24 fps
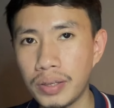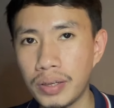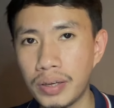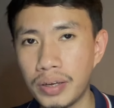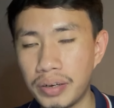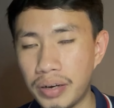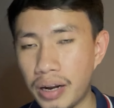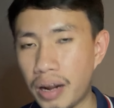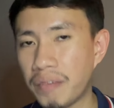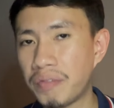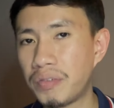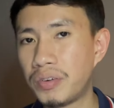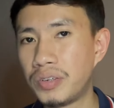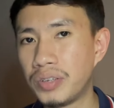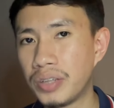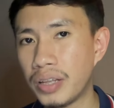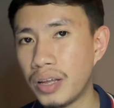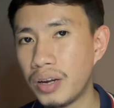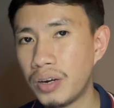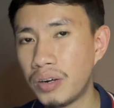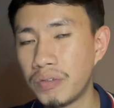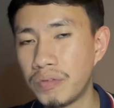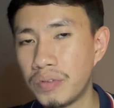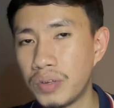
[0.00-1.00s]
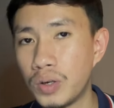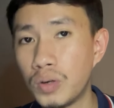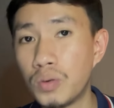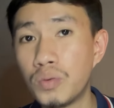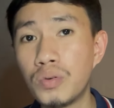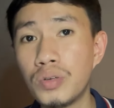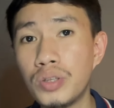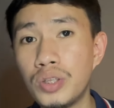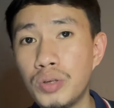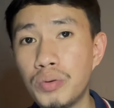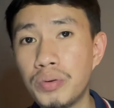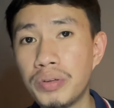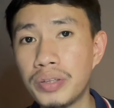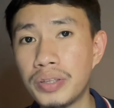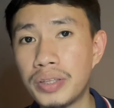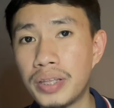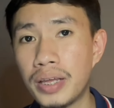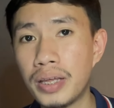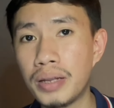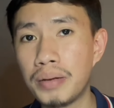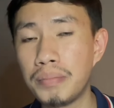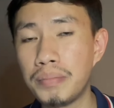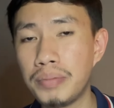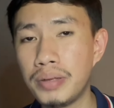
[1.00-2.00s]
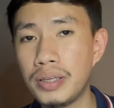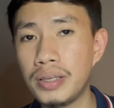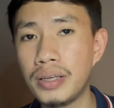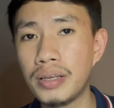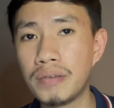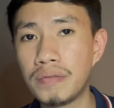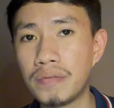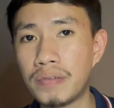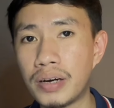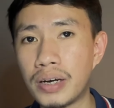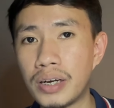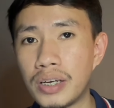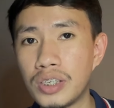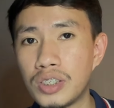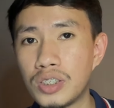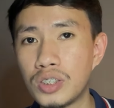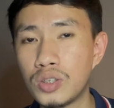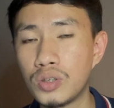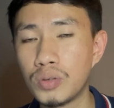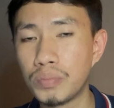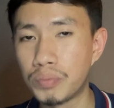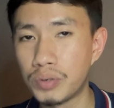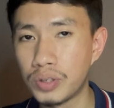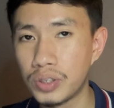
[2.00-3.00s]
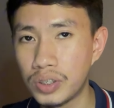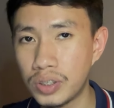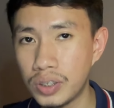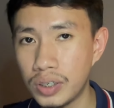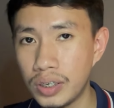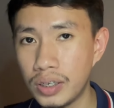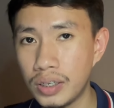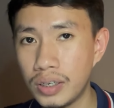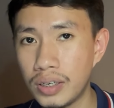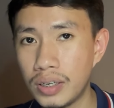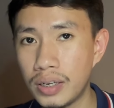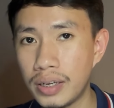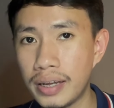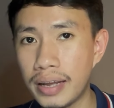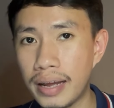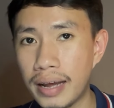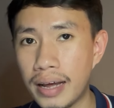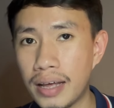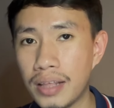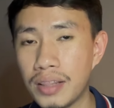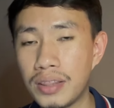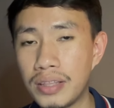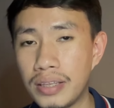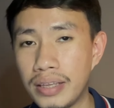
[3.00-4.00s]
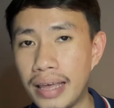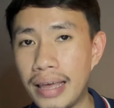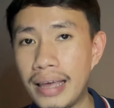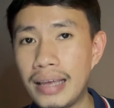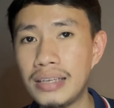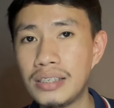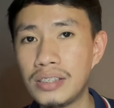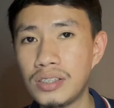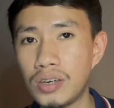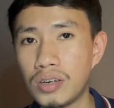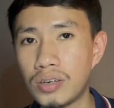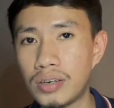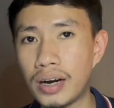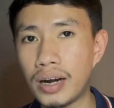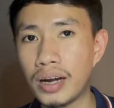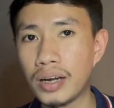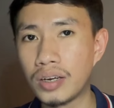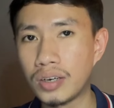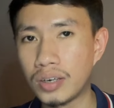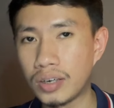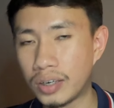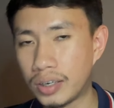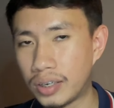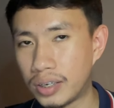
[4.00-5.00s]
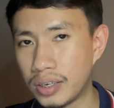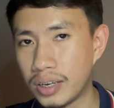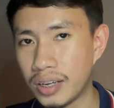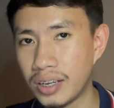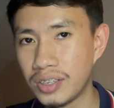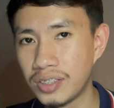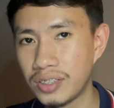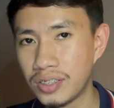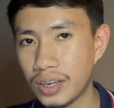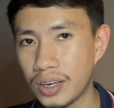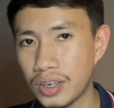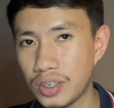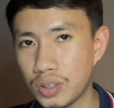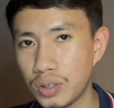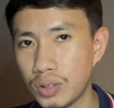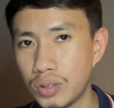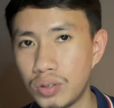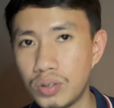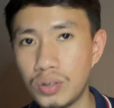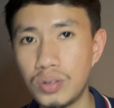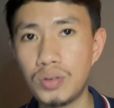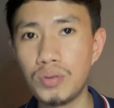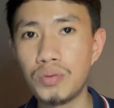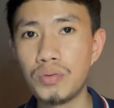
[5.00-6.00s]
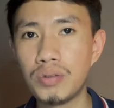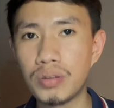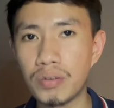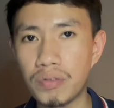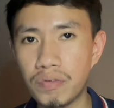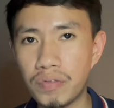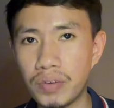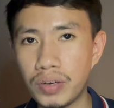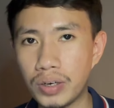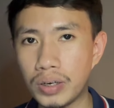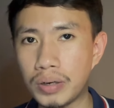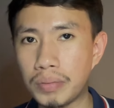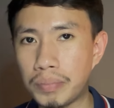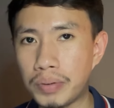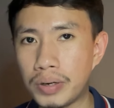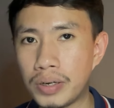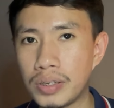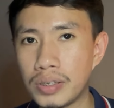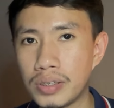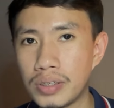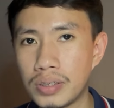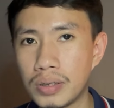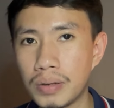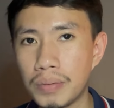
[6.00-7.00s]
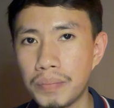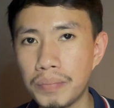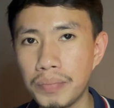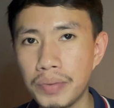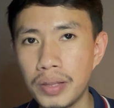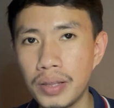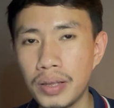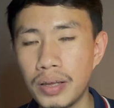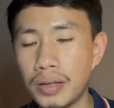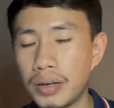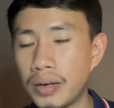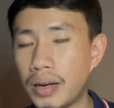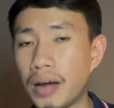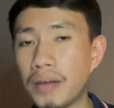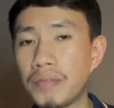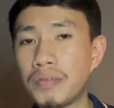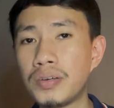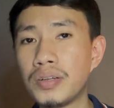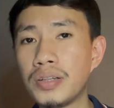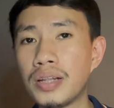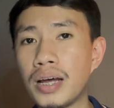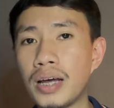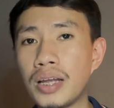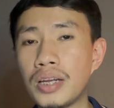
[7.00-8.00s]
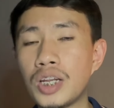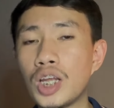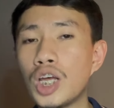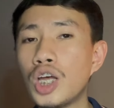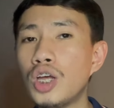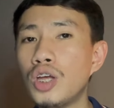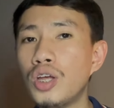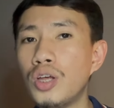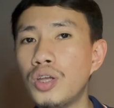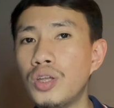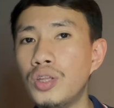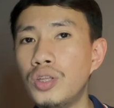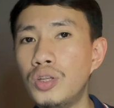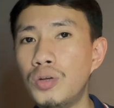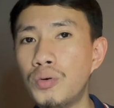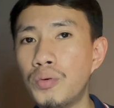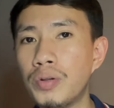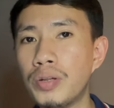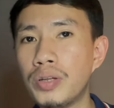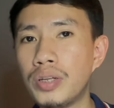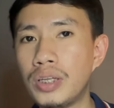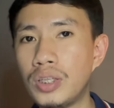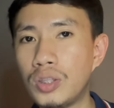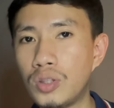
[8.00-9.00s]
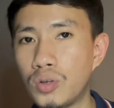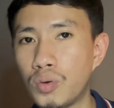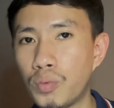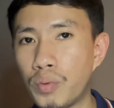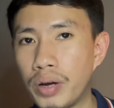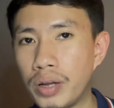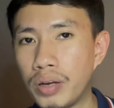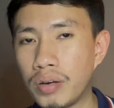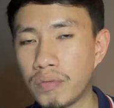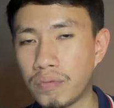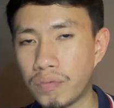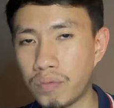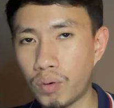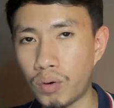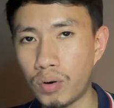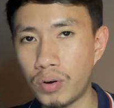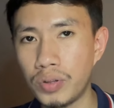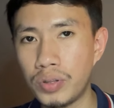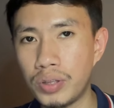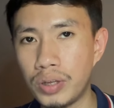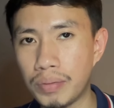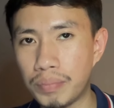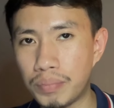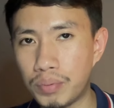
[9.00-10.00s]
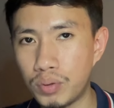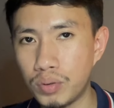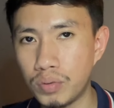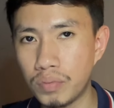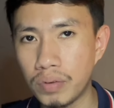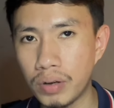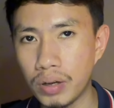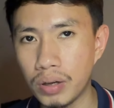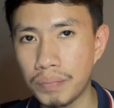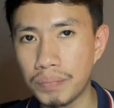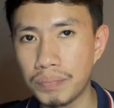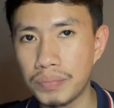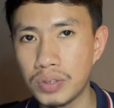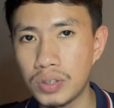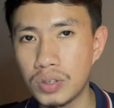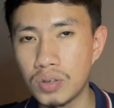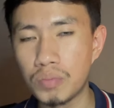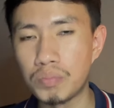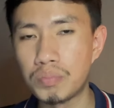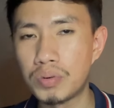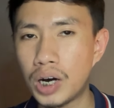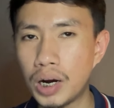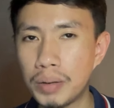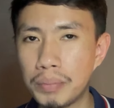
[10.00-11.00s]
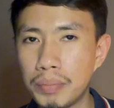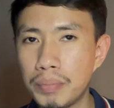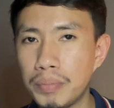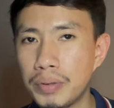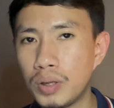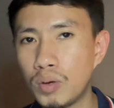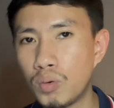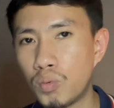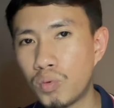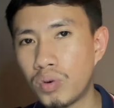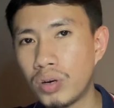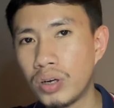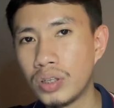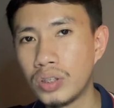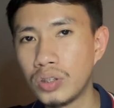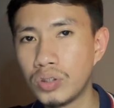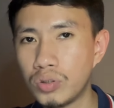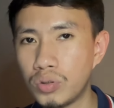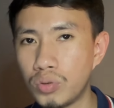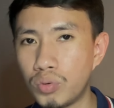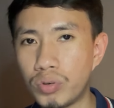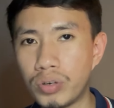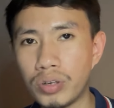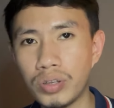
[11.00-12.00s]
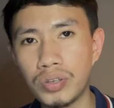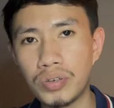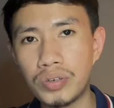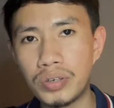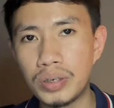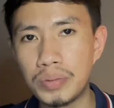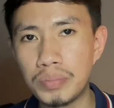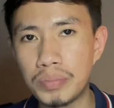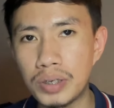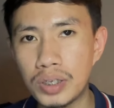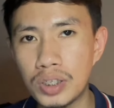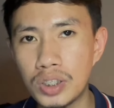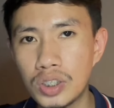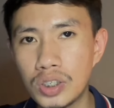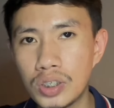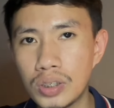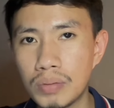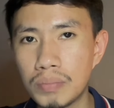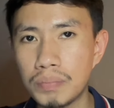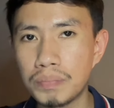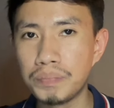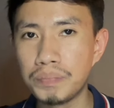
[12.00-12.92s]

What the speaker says: And after the interview, you will then be advised to proceed at the ACRI card section to do the fingerprints. And after that, you will need to wait for the approval. So probably 1, 2, or 3 months.